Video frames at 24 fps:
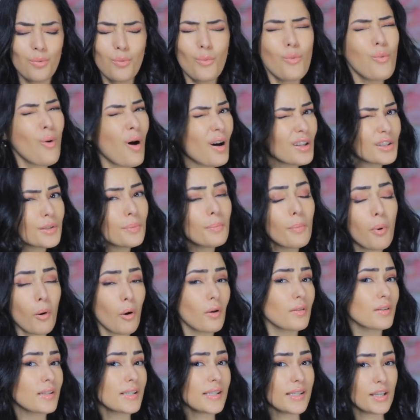what
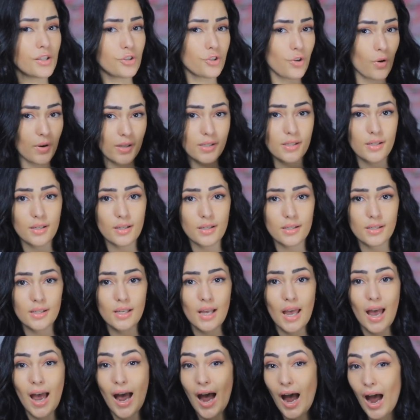policy choices?
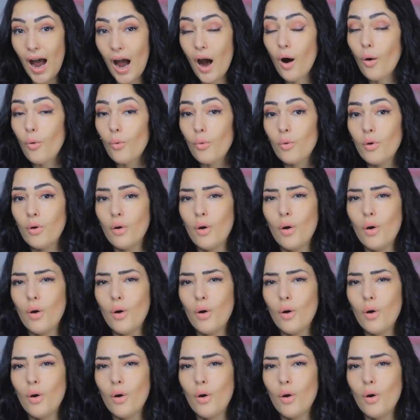How?